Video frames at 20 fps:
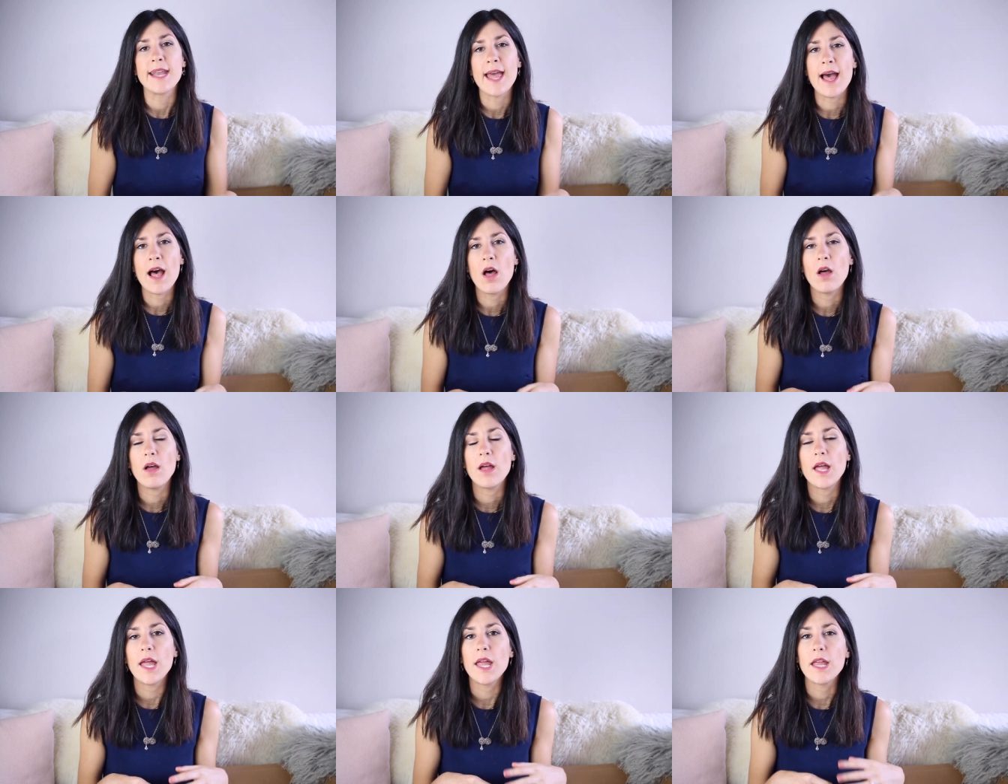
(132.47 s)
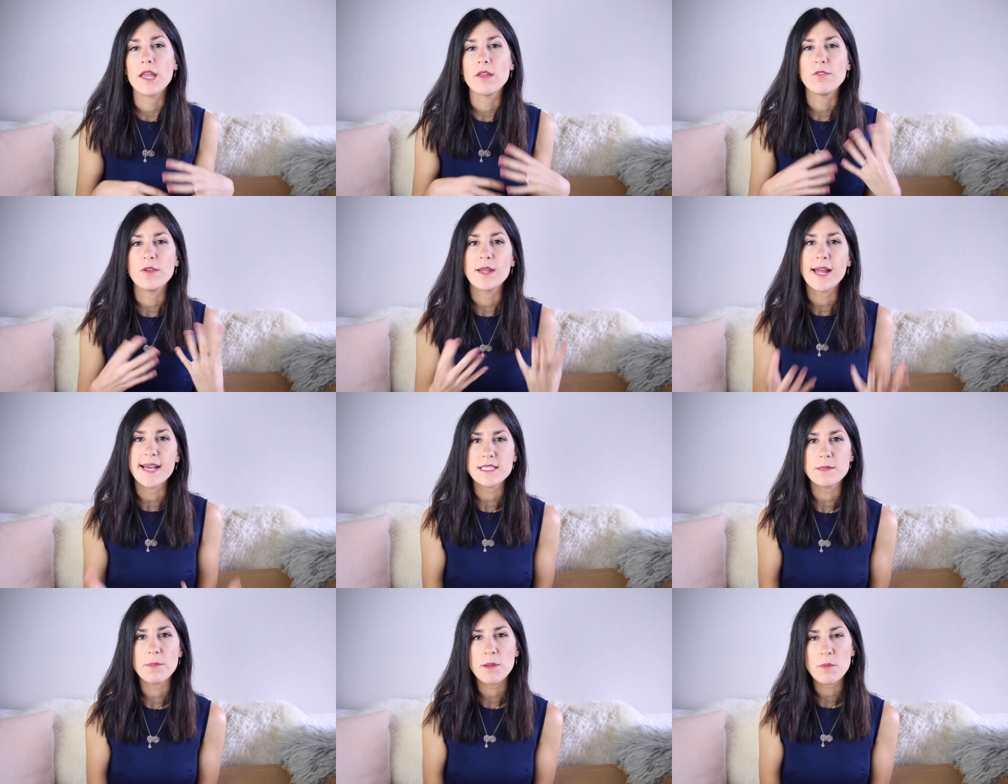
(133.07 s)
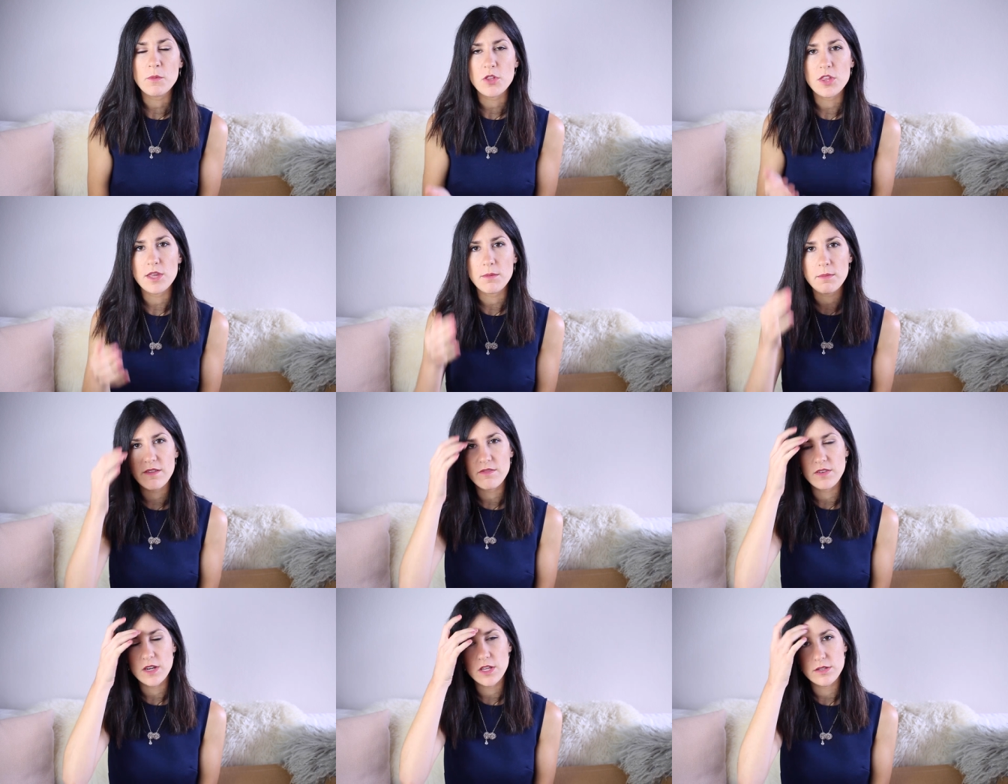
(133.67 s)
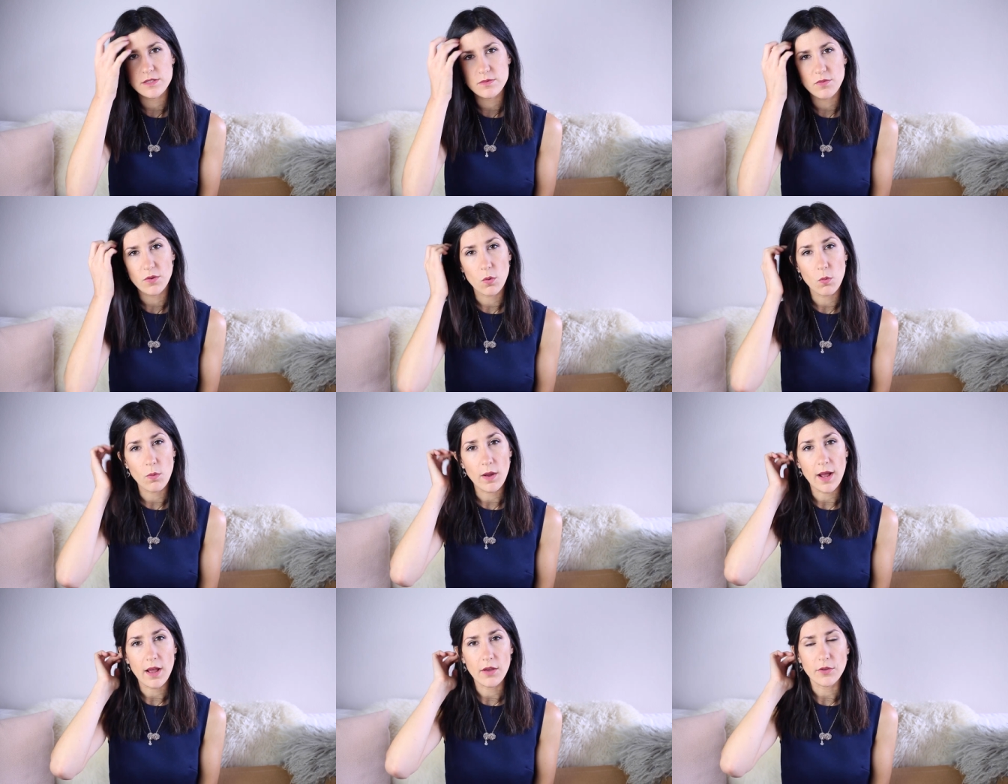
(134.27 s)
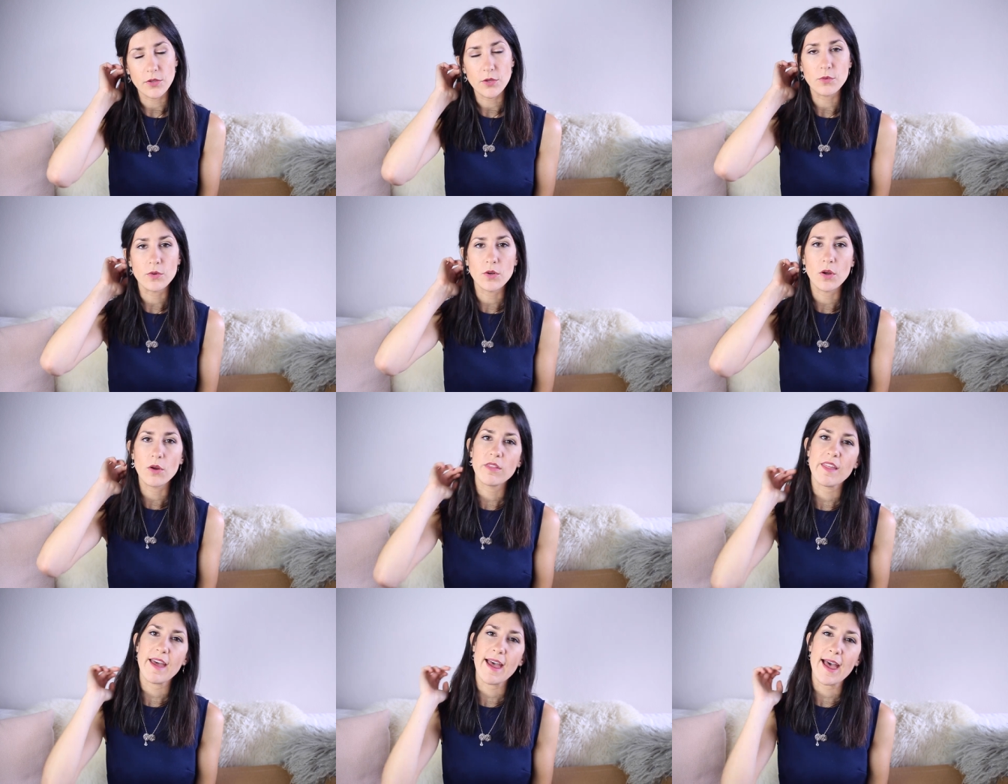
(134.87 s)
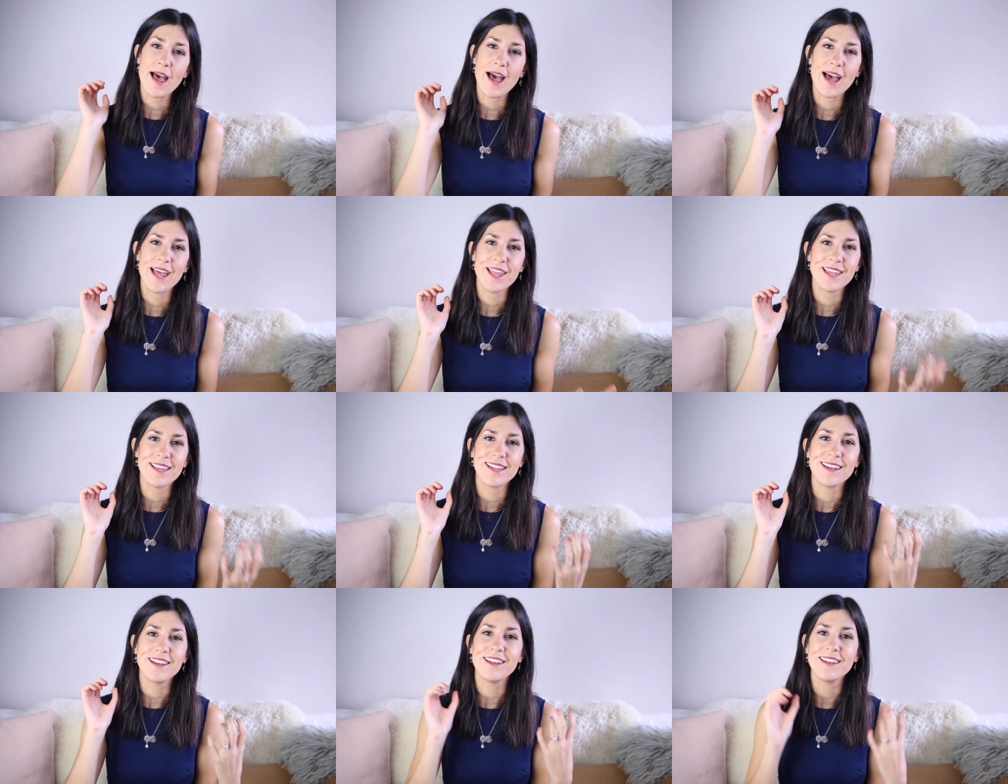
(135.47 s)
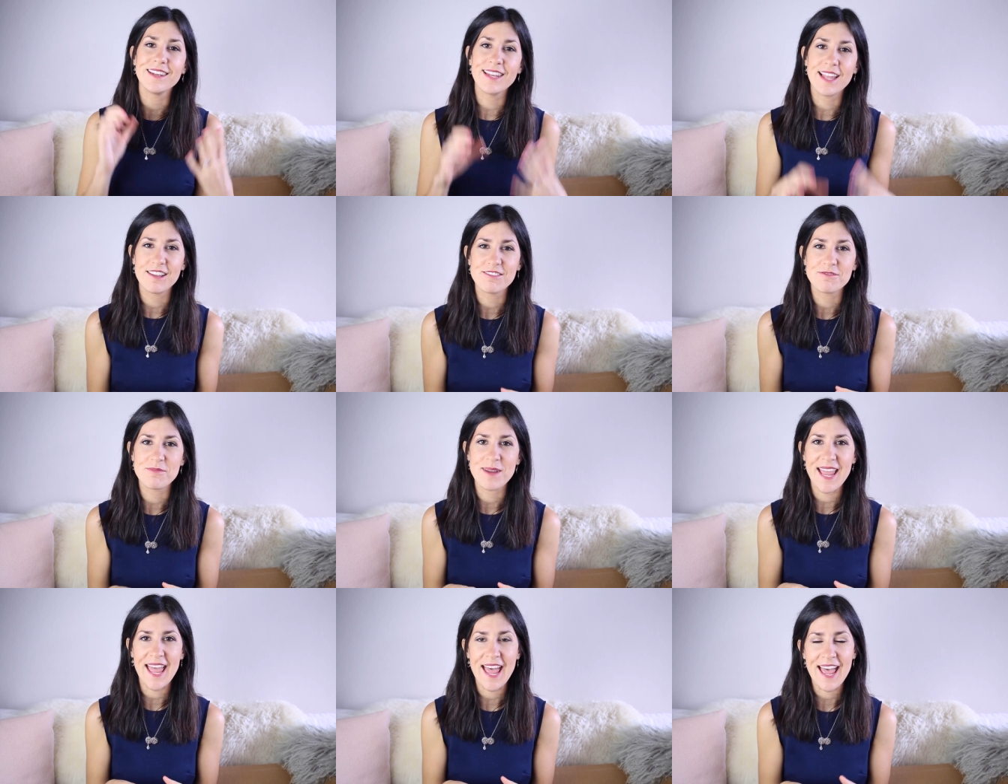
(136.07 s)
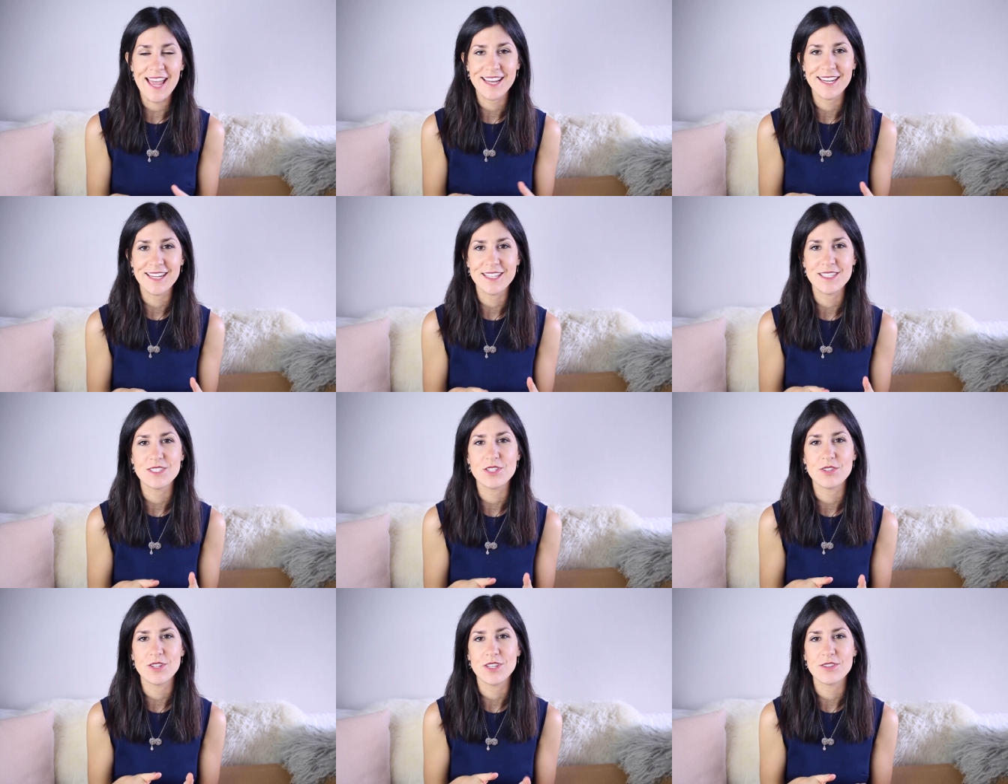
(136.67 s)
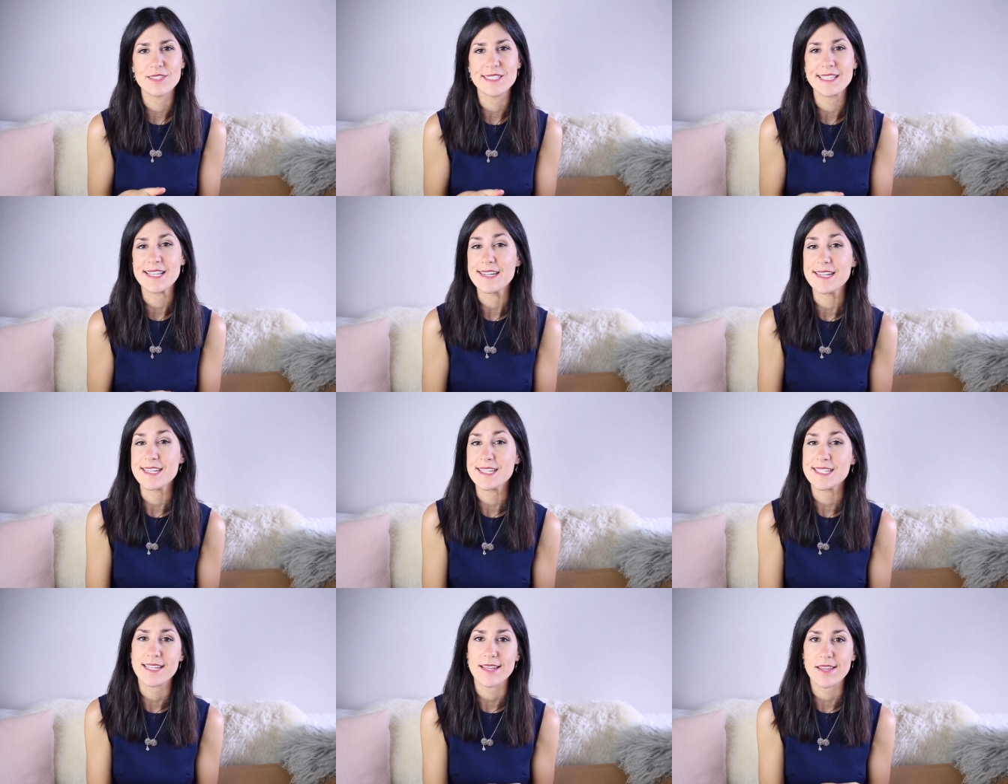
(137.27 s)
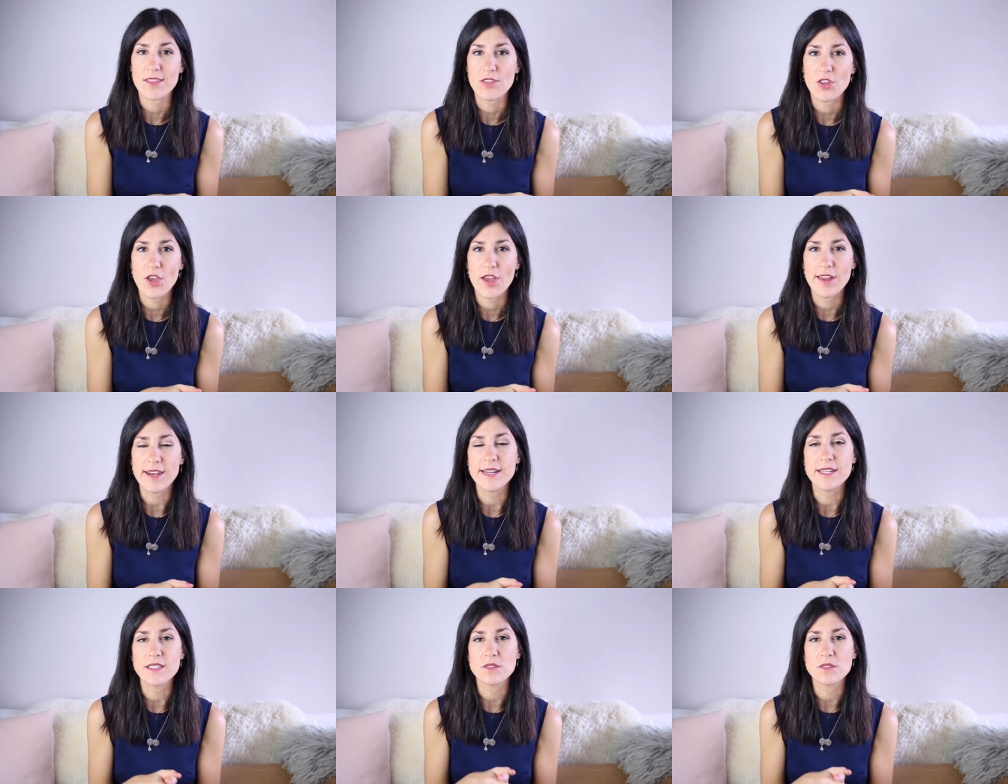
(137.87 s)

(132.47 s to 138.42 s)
Now, if you guys have been watching my videos for a while, you know that I love my Acne Studios linen t-shirt.